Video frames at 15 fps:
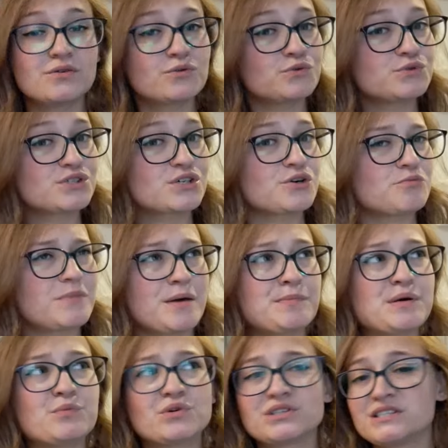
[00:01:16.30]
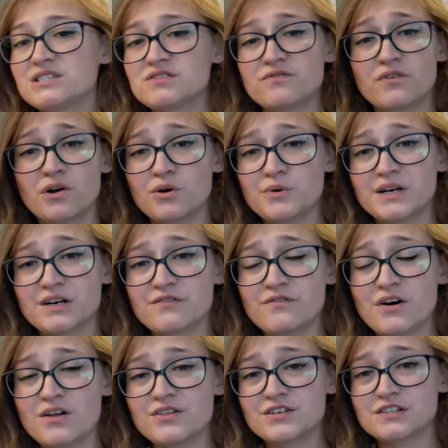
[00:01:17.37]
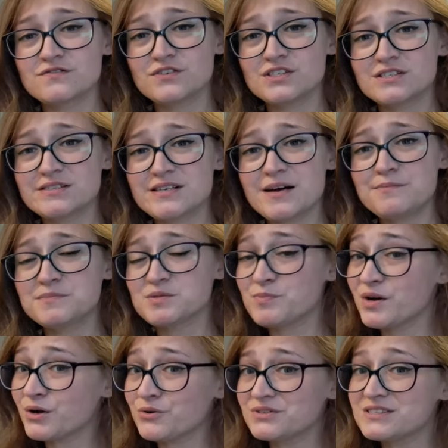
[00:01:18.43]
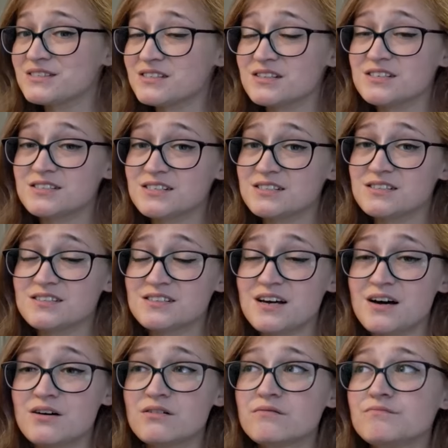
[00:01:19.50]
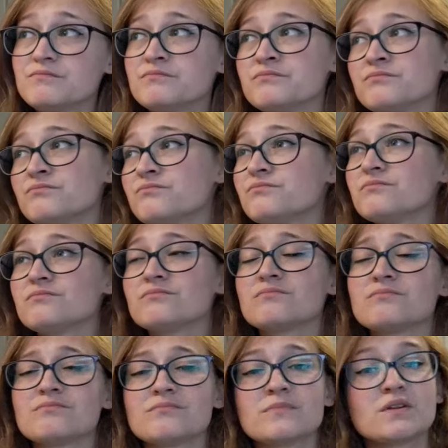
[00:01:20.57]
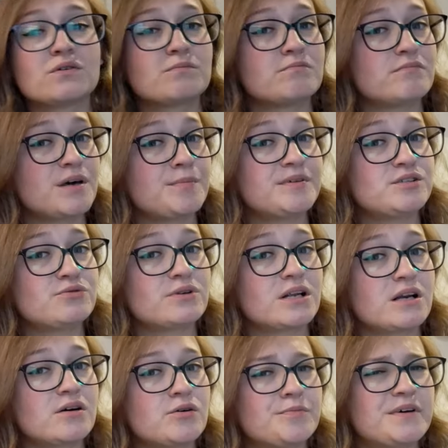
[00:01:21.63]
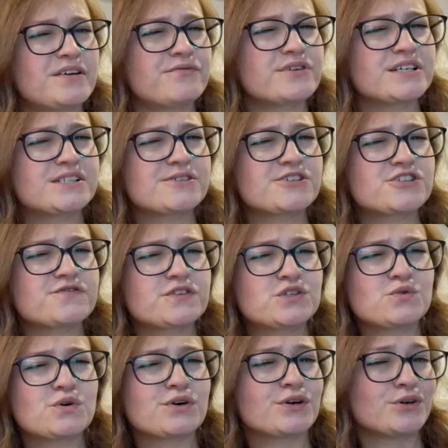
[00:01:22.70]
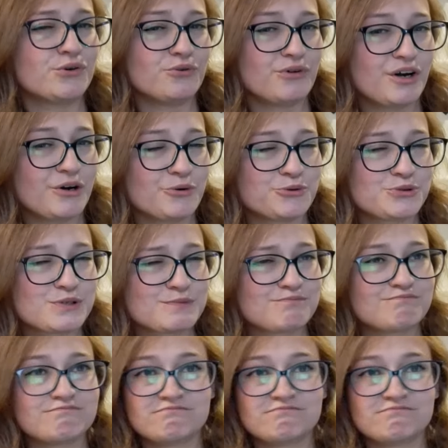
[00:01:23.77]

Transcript: Also, maybe wanted to follow in her father's footsteps by going to the Citadel. Maybe doing a little bit of research for Dorne, who knows?